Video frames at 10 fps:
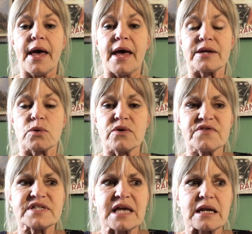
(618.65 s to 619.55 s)
And all of
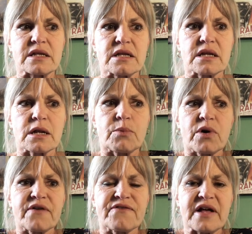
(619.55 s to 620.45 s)
a sudden the little
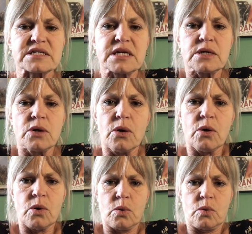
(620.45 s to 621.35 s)
boy felt,
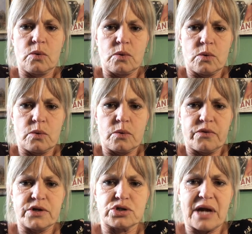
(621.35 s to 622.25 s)
oh,
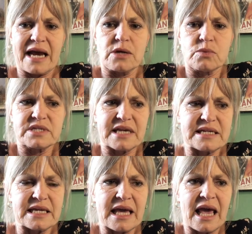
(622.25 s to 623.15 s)
the dragon was
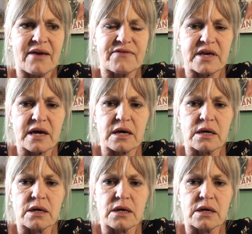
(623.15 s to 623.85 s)
getting heavier.